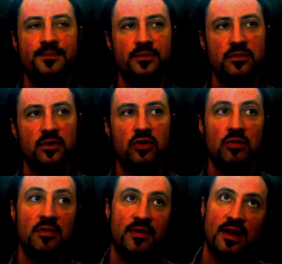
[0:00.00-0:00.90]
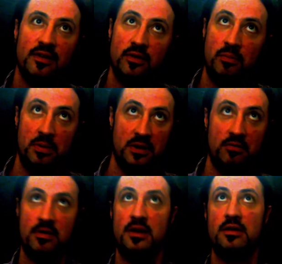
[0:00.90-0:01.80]
some of that's a bit
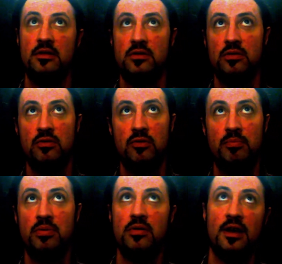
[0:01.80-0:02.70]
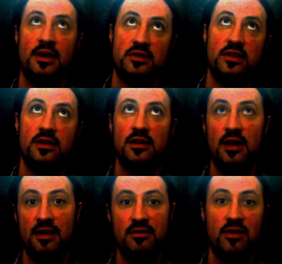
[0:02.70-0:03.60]
grandiose, but actually
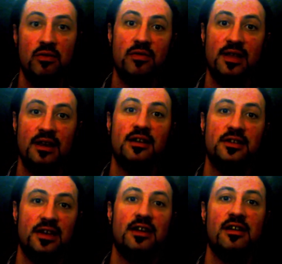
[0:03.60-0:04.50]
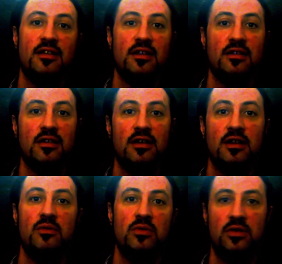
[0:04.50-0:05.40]
I don't think I said anything that
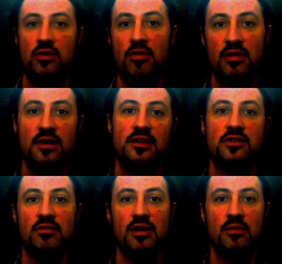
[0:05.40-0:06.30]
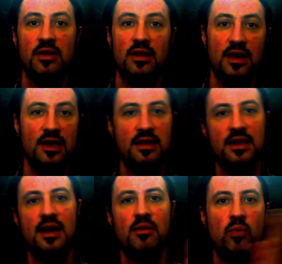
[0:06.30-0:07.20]
I would currently disagree with in
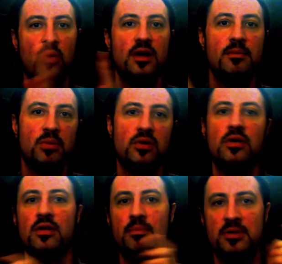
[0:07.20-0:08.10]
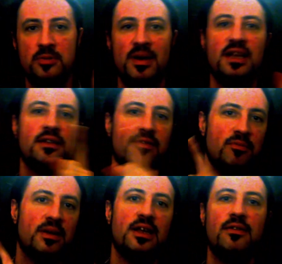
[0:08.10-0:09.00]
that white book perspective of
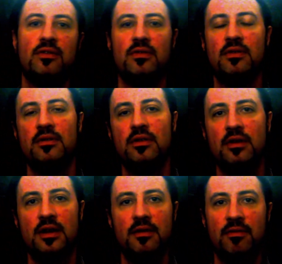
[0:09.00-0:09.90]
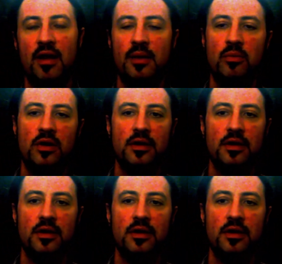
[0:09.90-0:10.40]
belief kind of framework.